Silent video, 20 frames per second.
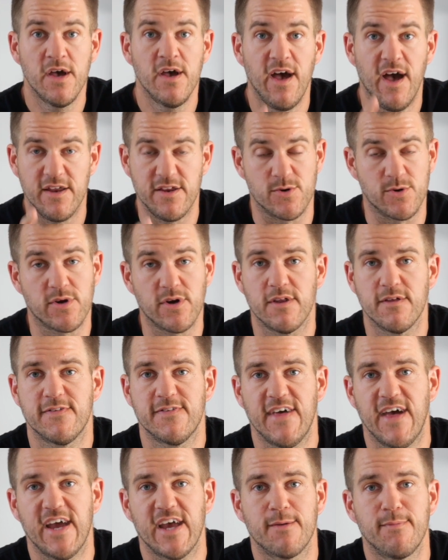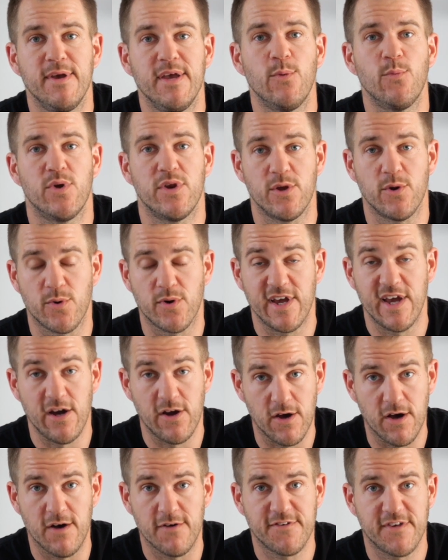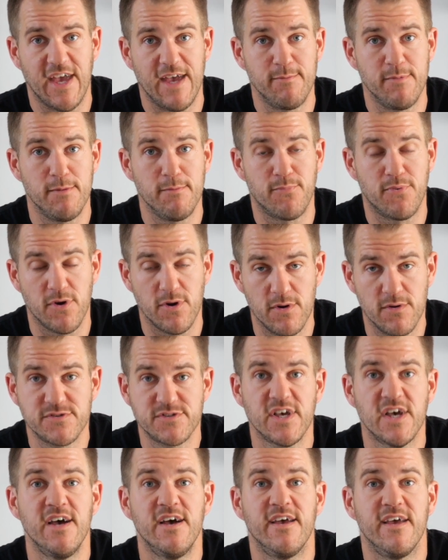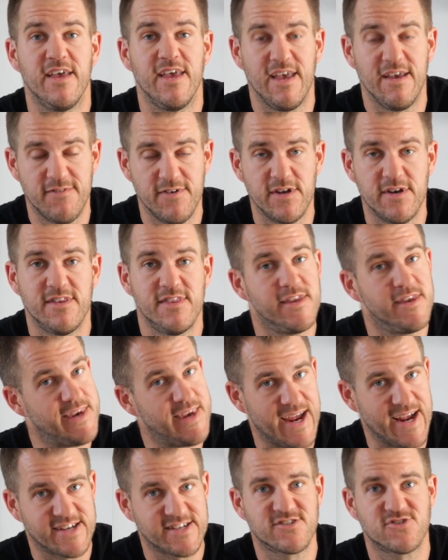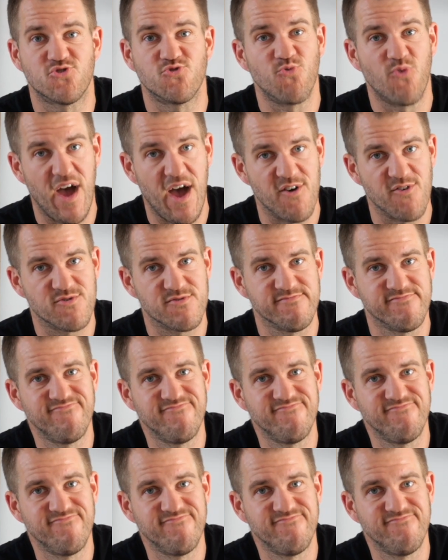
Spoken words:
and you're going to thank me when your golf game improves even the next round.